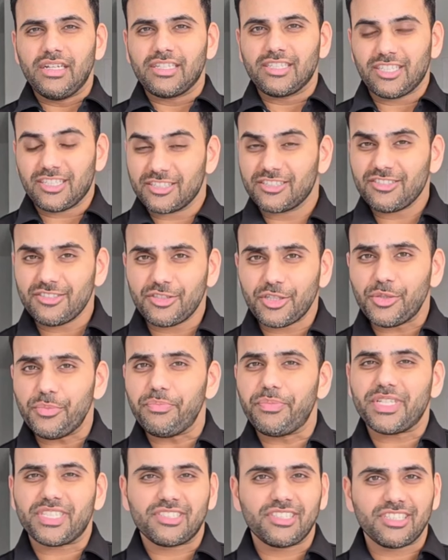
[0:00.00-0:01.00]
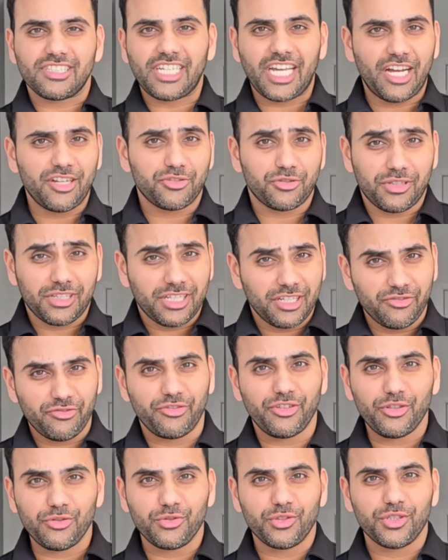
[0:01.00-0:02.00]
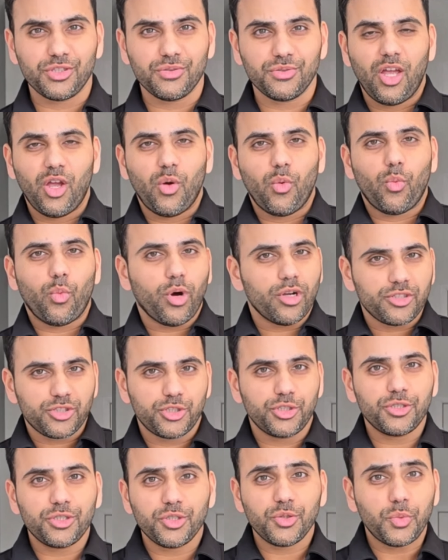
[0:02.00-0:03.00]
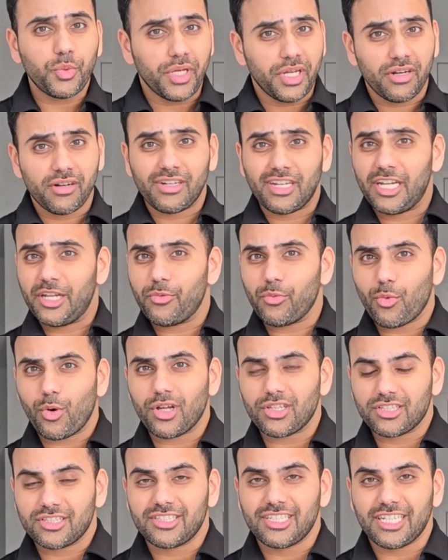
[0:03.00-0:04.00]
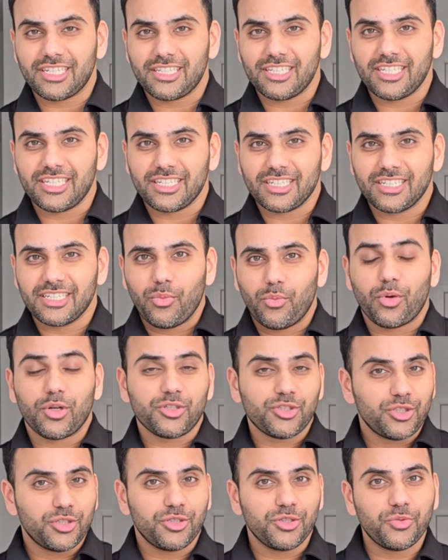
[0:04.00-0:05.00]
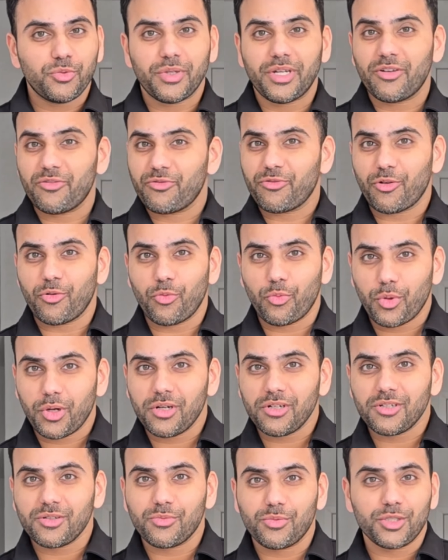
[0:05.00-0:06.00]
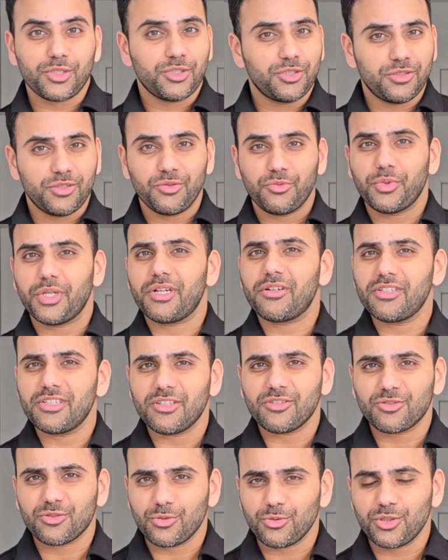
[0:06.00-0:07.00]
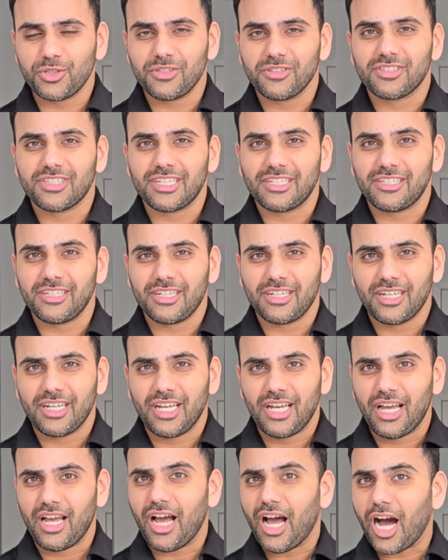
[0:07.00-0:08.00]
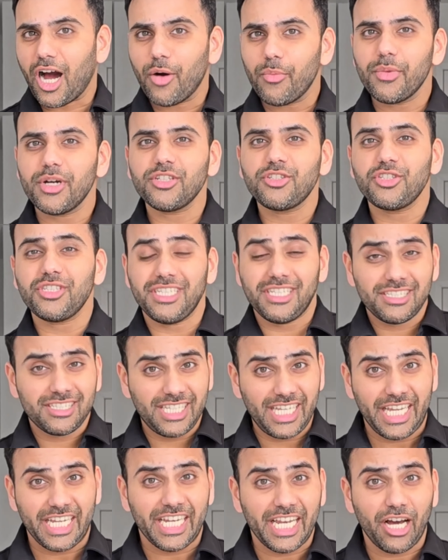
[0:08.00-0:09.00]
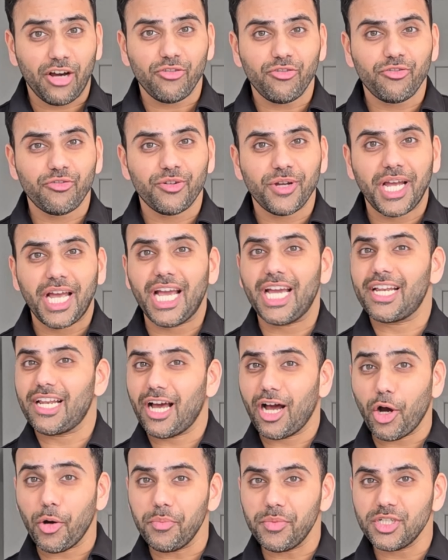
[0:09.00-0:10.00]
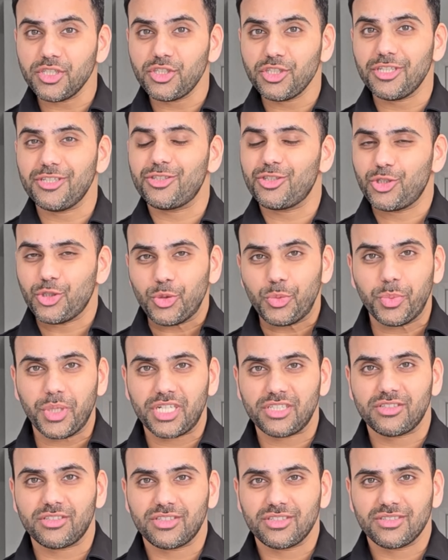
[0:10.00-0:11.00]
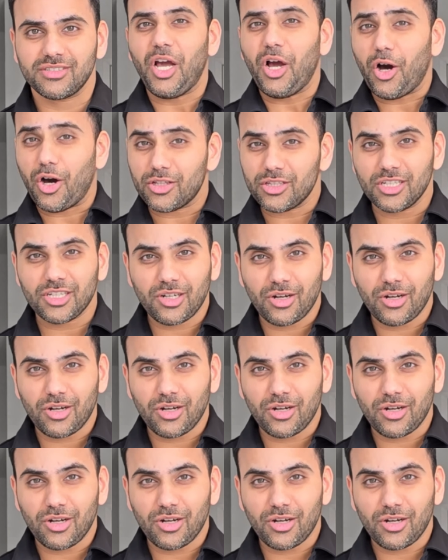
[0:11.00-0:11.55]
Does the term business casual confuse you? What should you wear in what setting? What should you wear for work? What should you wear in a social setting? How much is enough and how much is too much? On the